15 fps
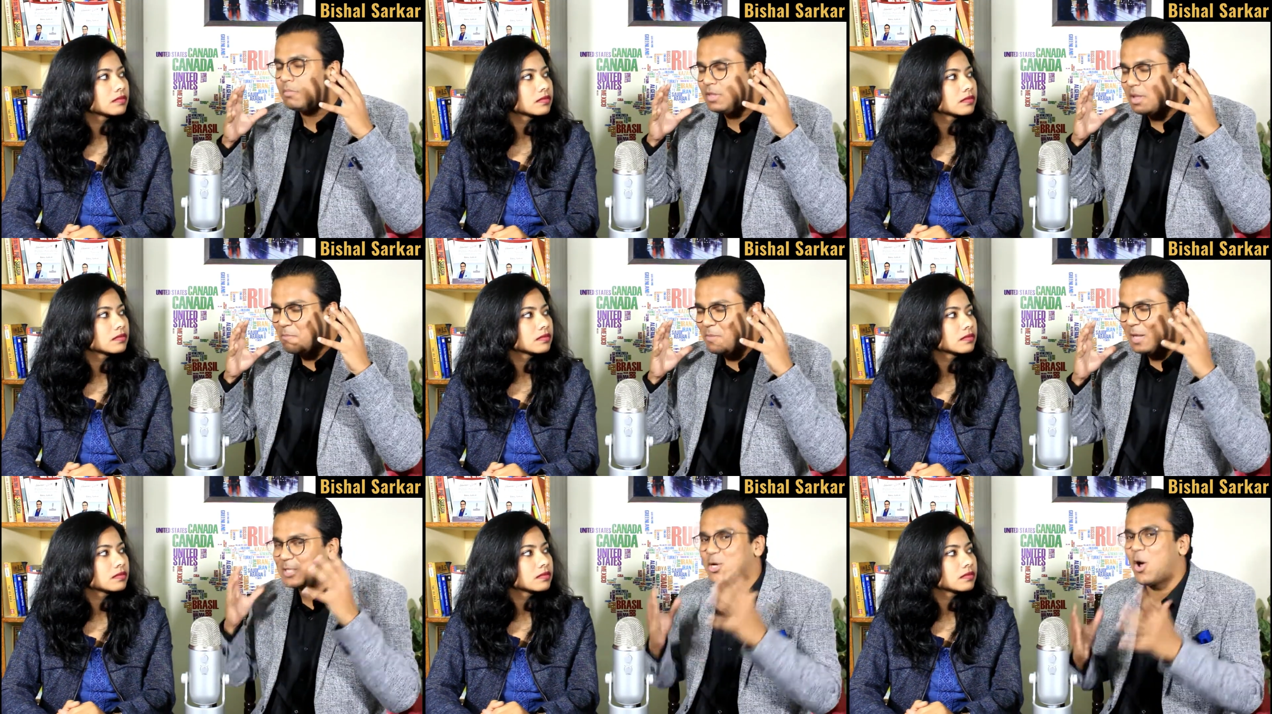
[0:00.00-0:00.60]
Speaker 1: the
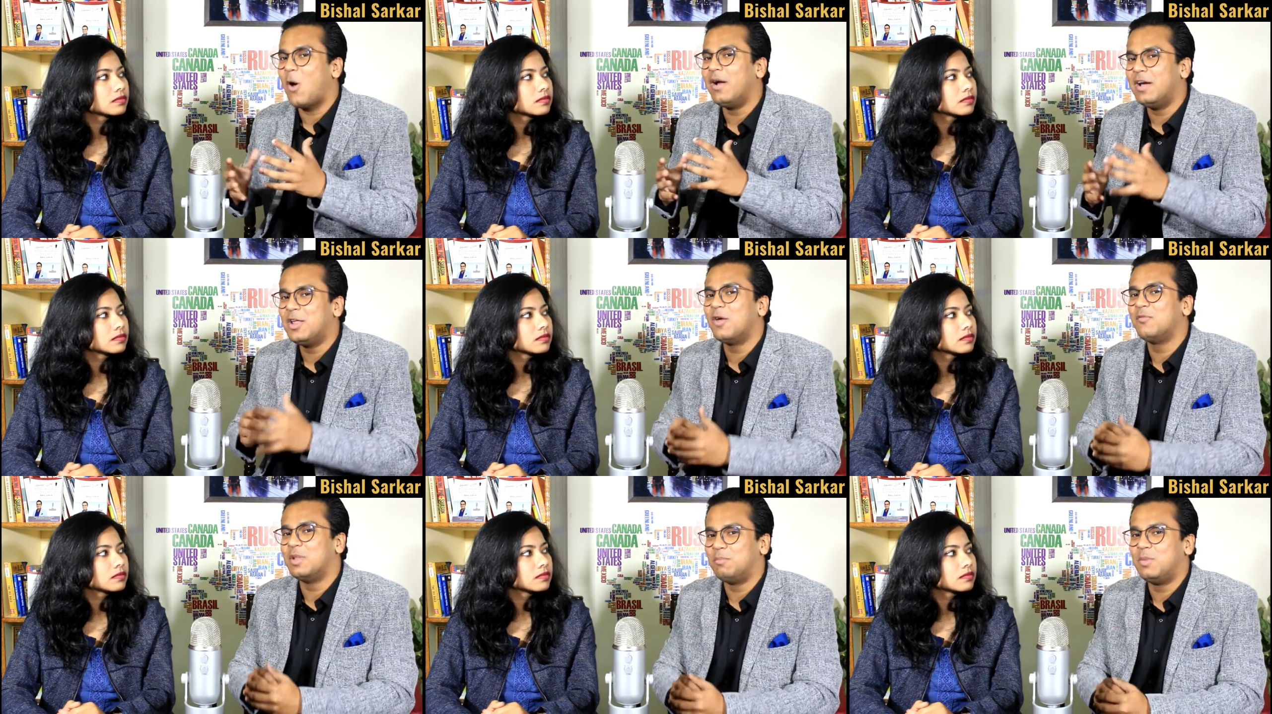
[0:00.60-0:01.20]
majority
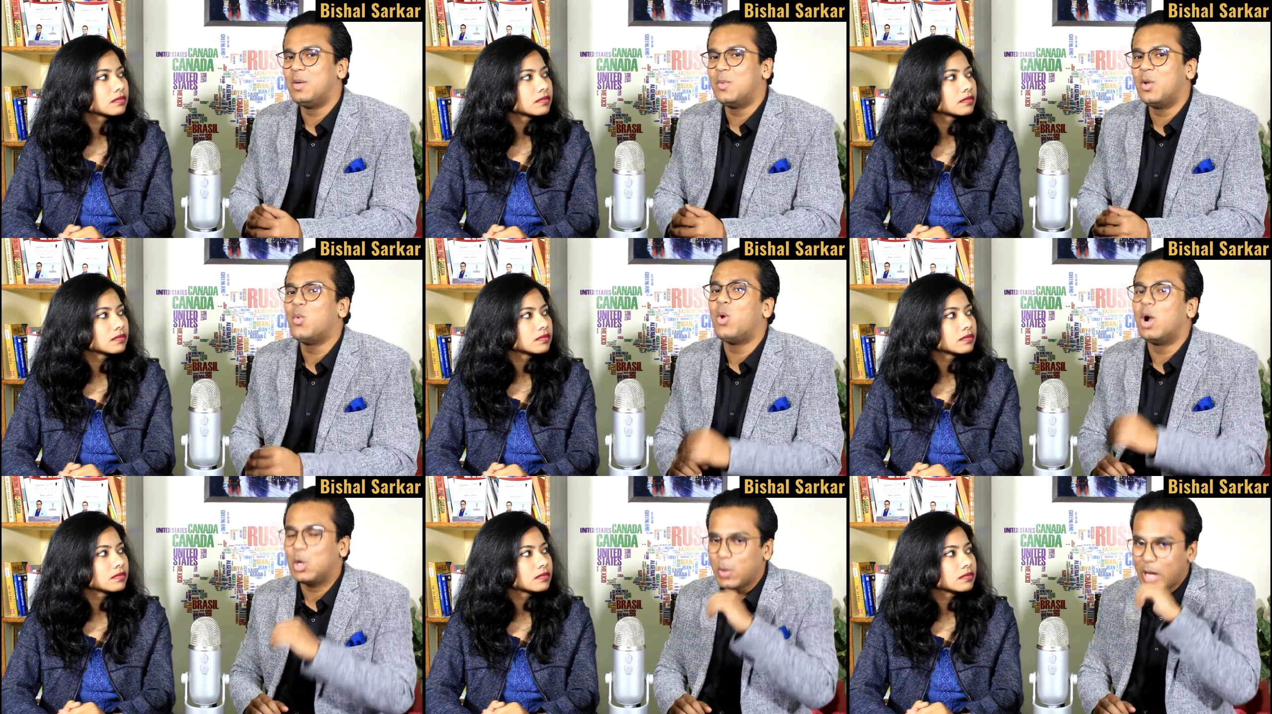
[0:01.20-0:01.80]
of the people
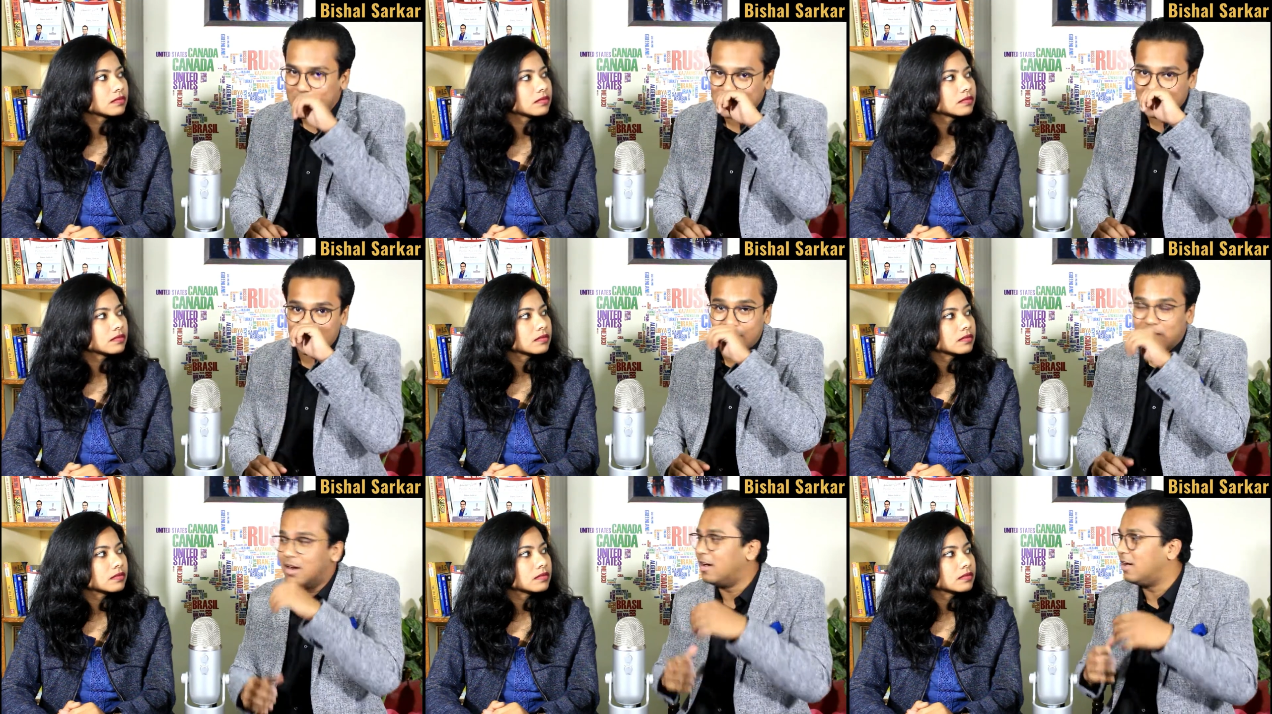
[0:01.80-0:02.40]
want to
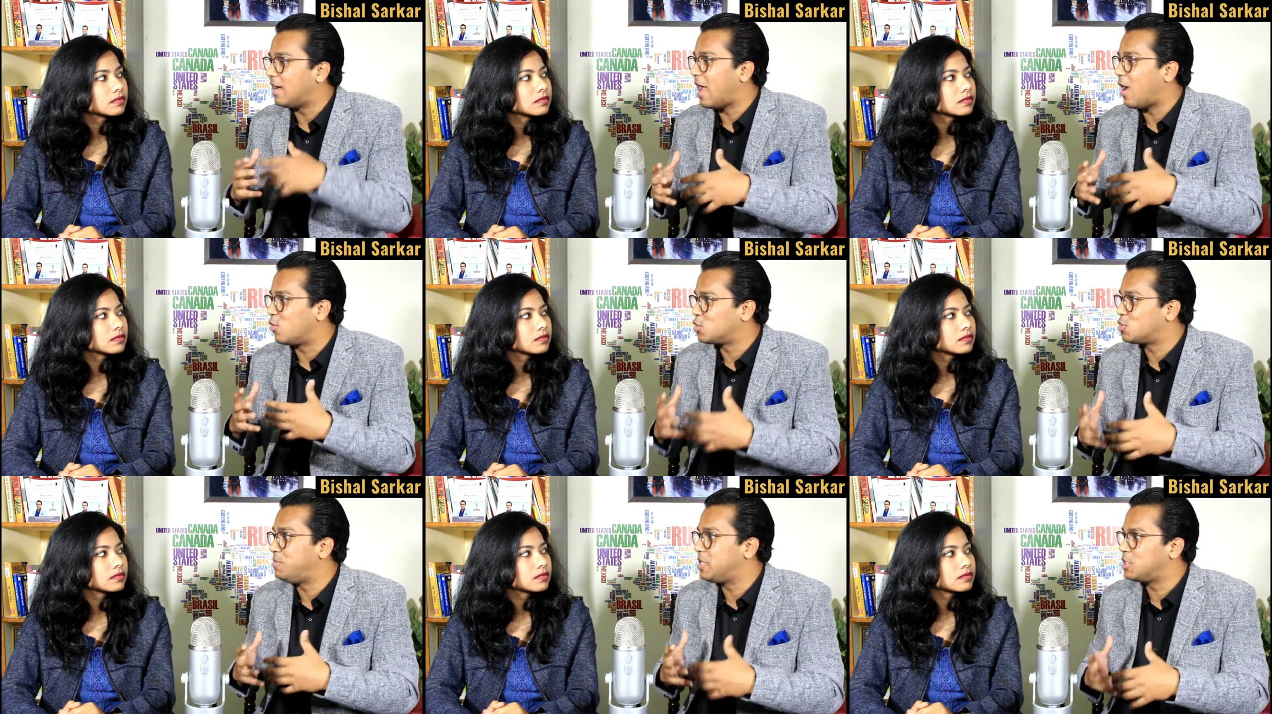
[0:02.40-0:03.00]
actually learn how
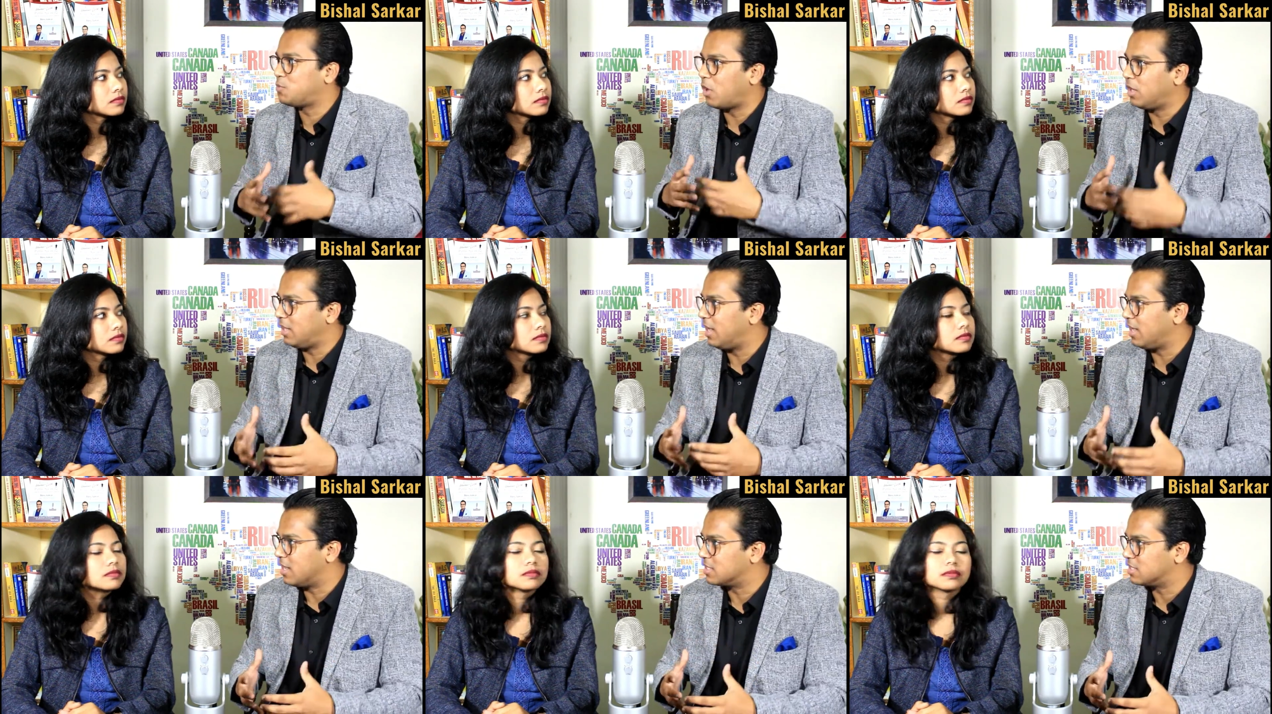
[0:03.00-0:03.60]
to speak
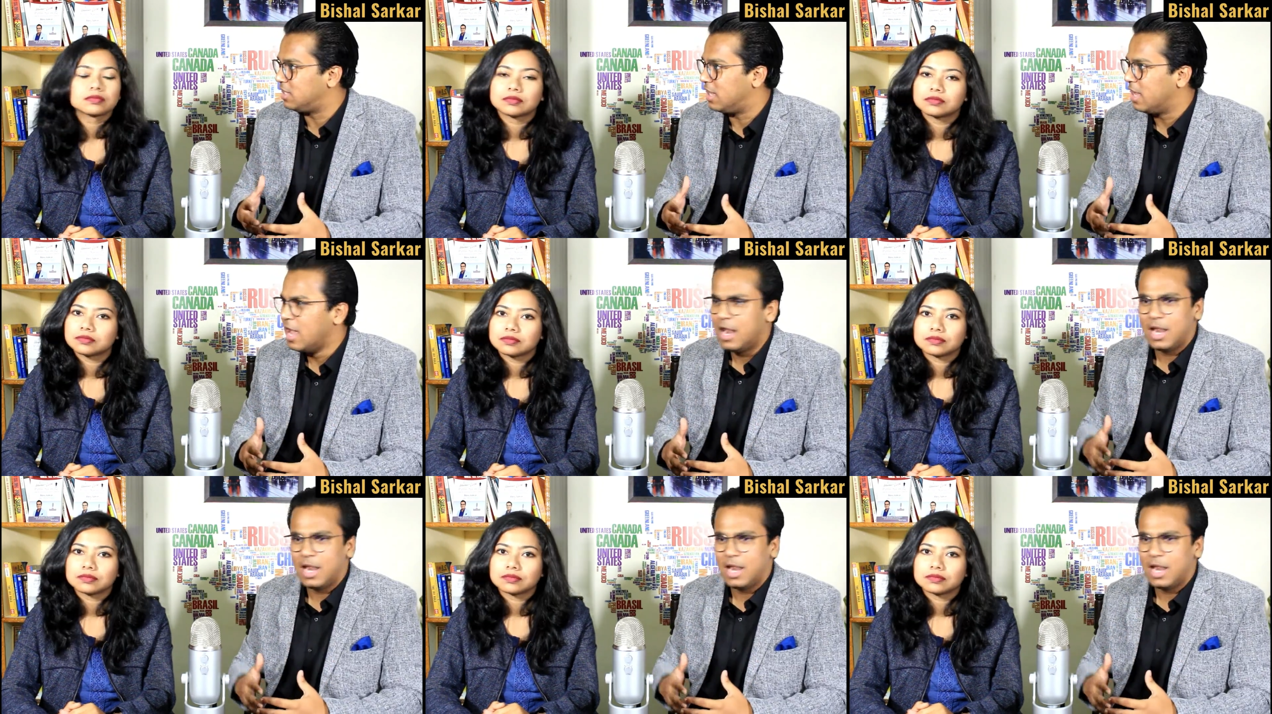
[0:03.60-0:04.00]
spontaneously.